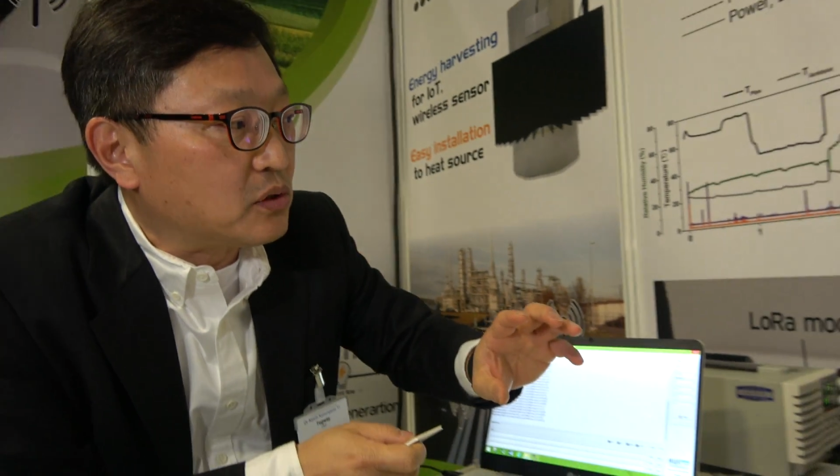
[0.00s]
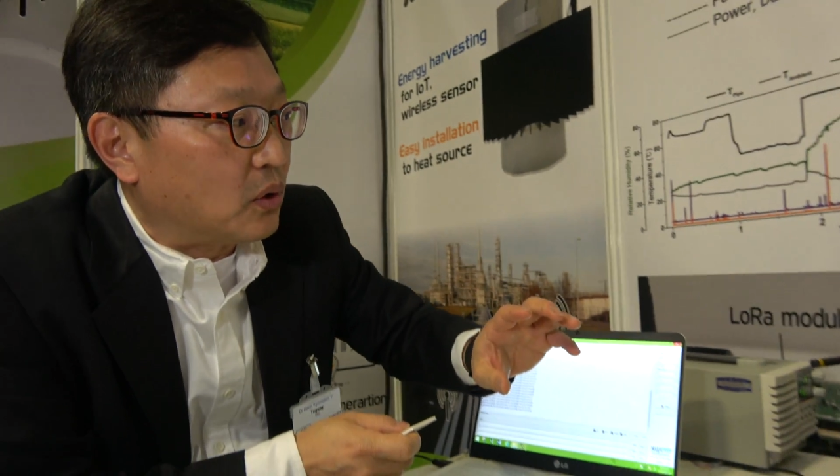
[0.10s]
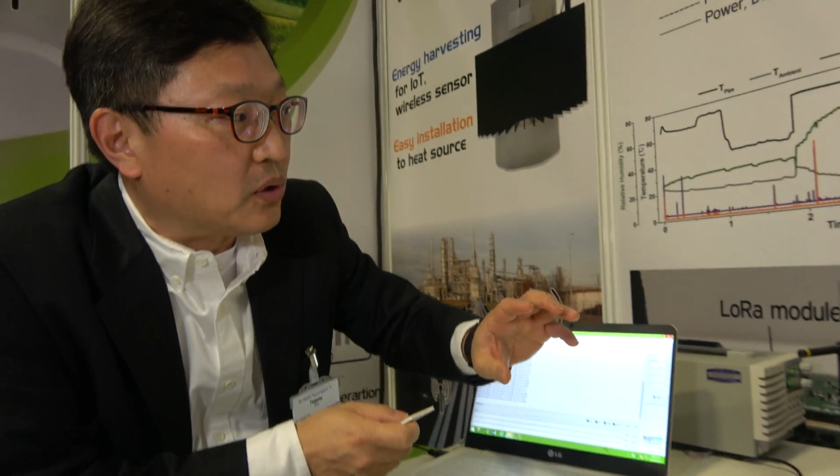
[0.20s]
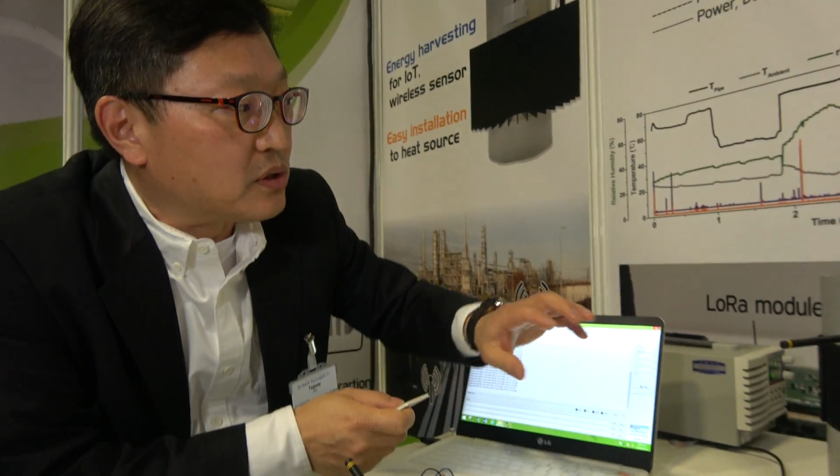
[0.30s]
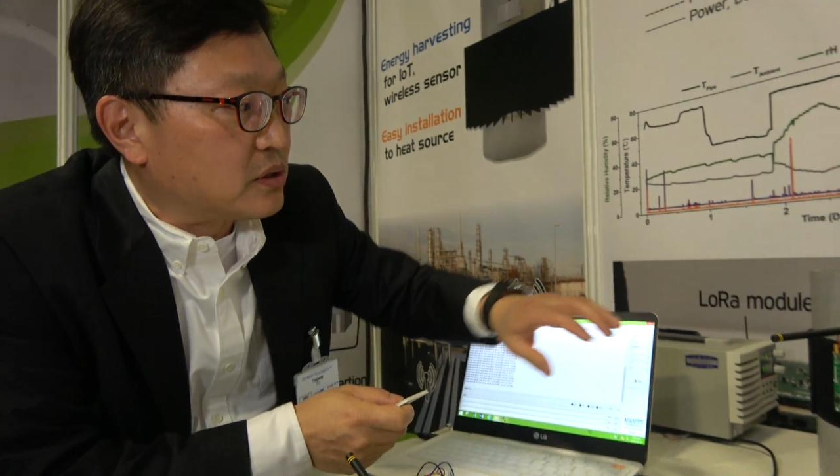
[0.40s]

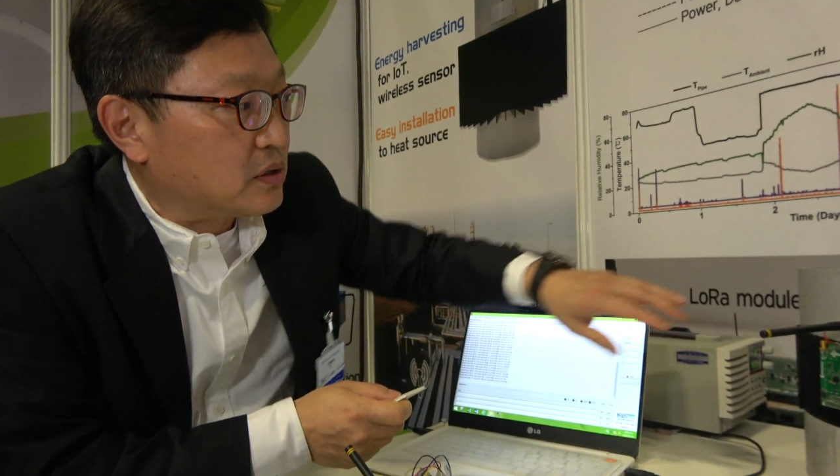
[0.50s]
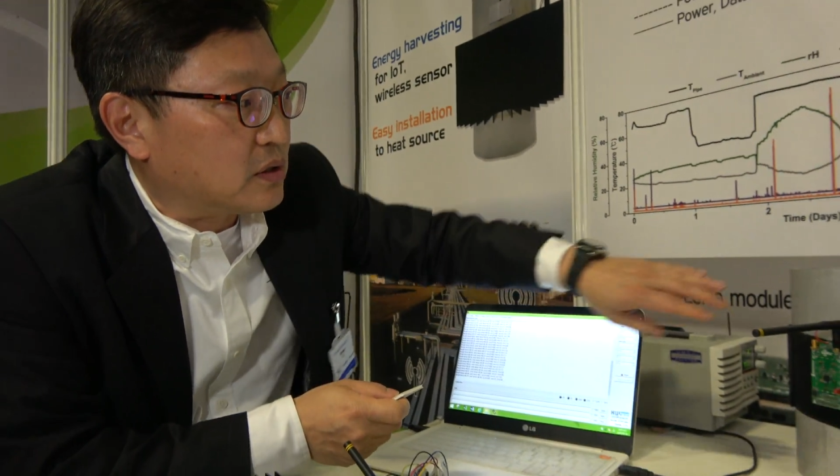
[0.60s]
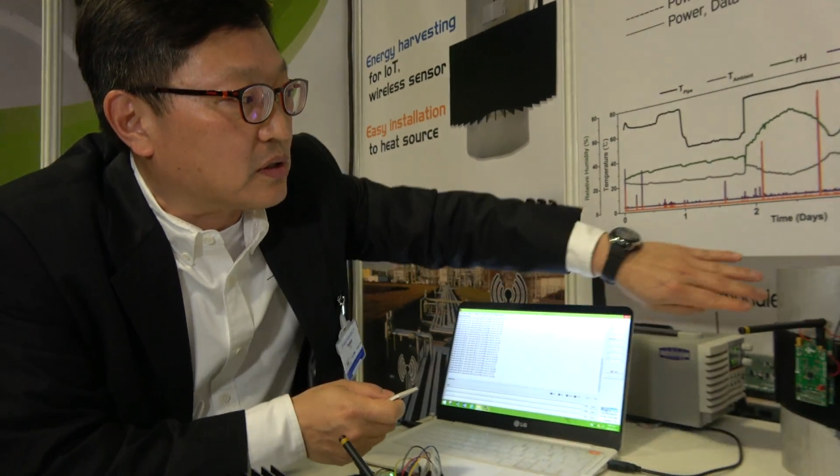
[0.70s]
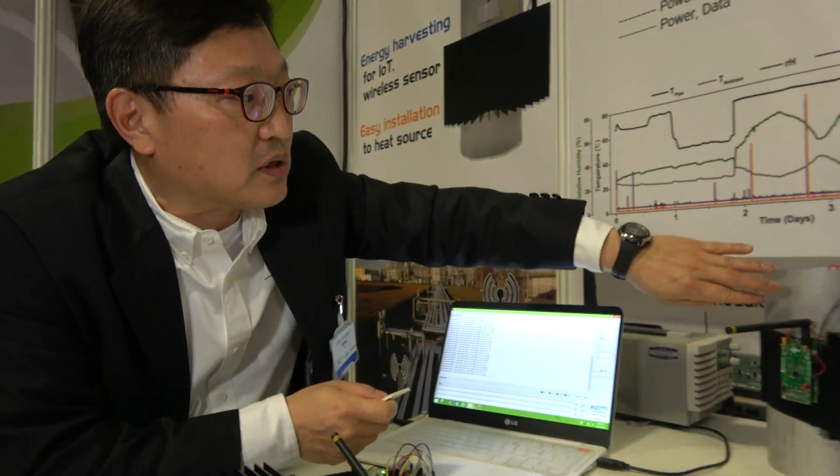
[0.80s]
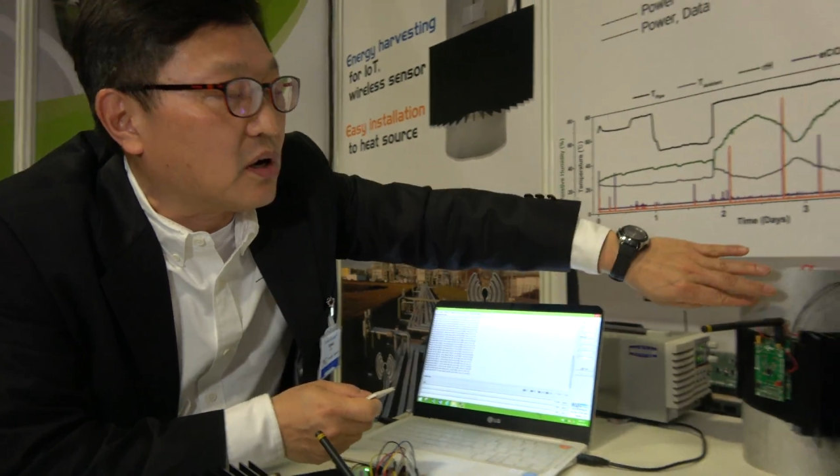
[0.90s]
source
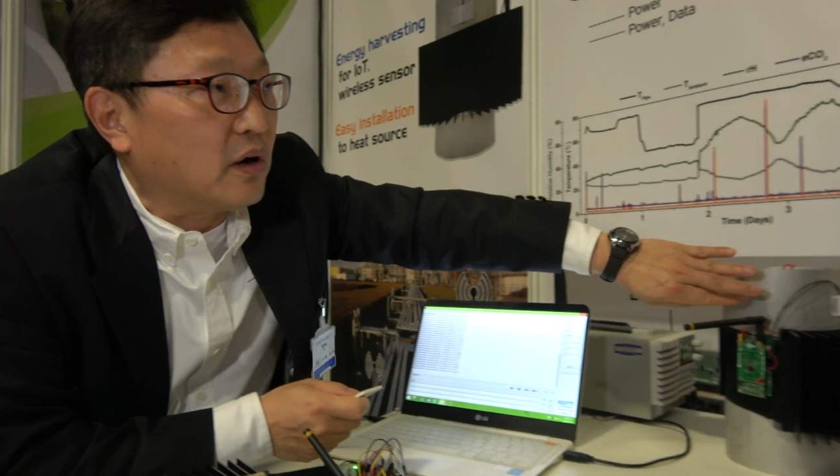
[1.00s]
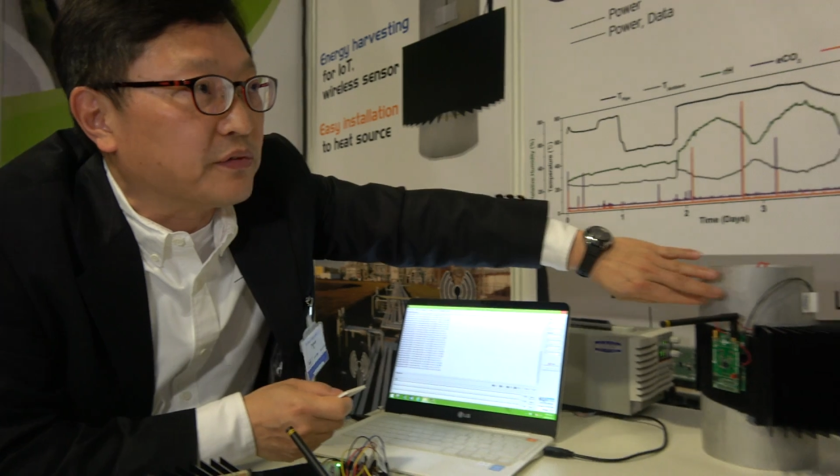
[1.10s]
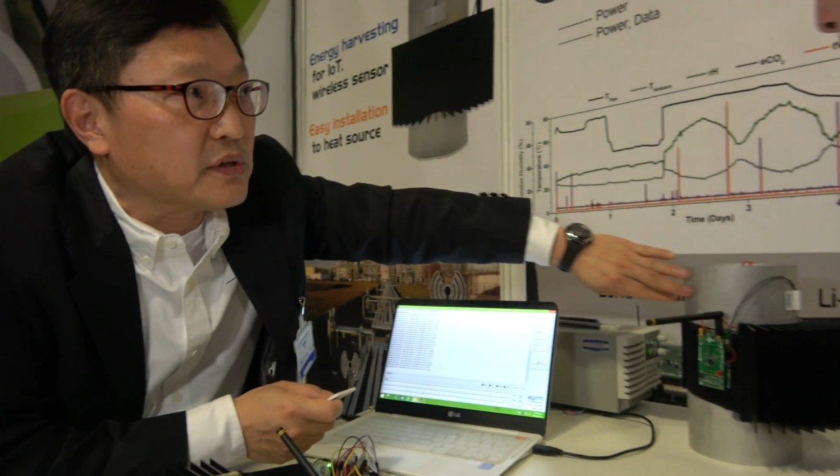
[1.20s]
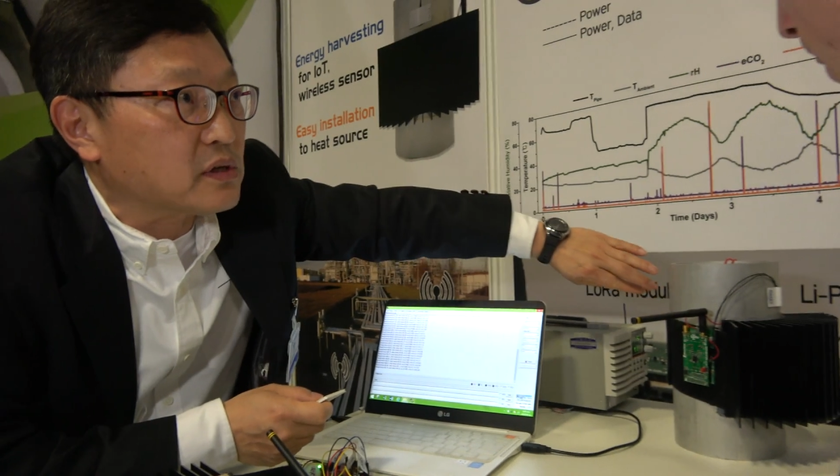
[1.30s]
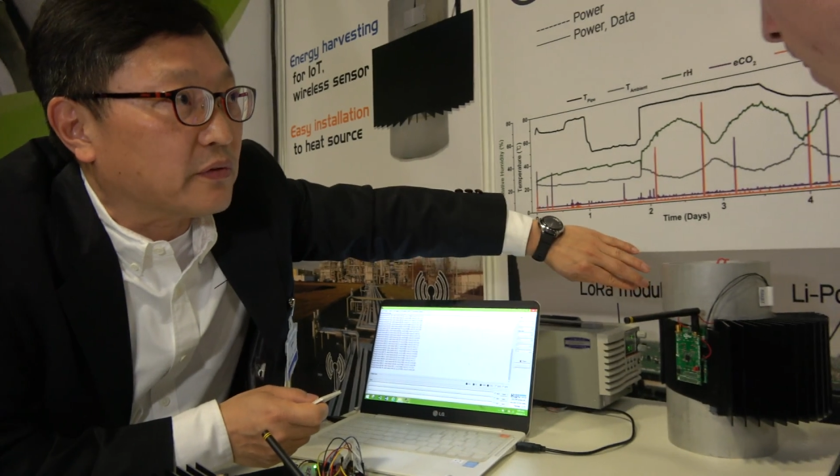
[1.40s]
just
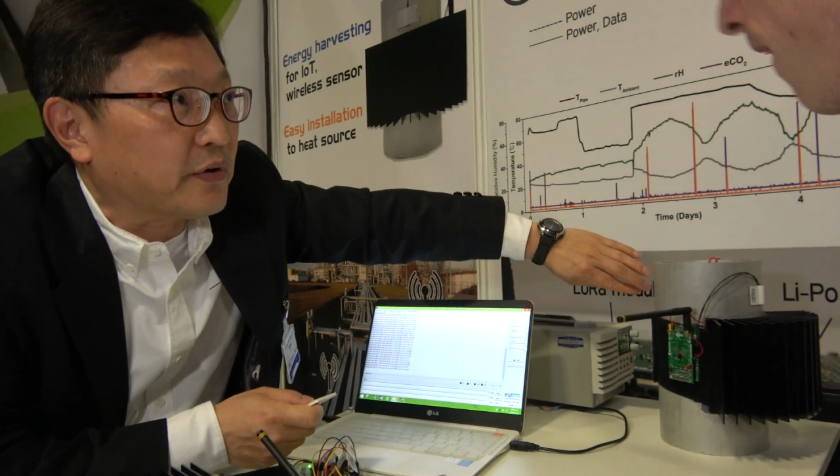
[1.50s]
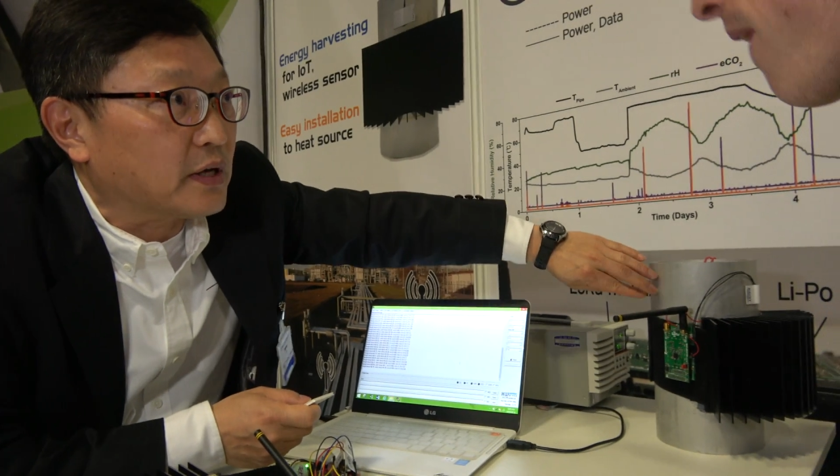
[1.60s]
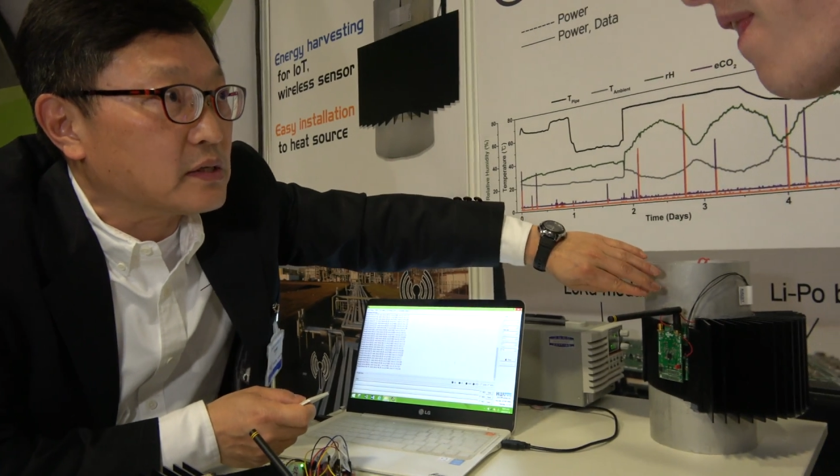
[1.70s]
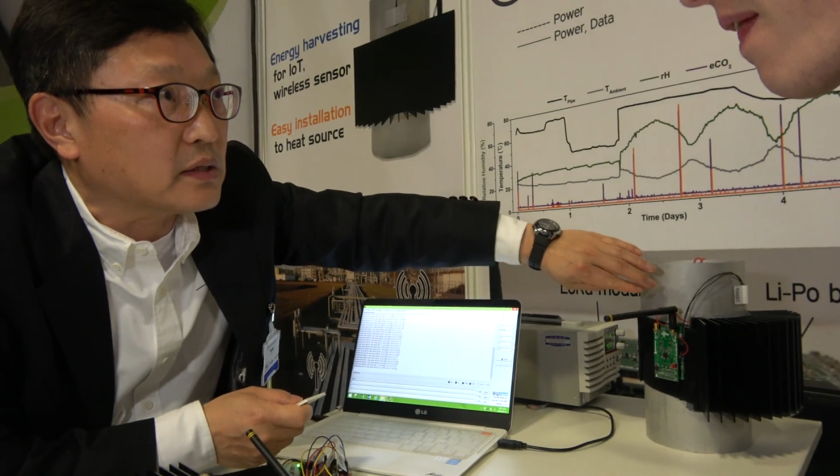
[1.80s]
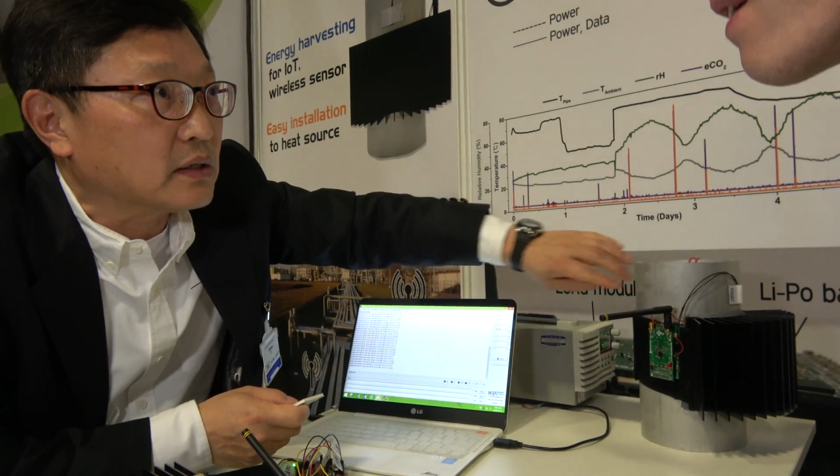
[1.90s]
cover the surface.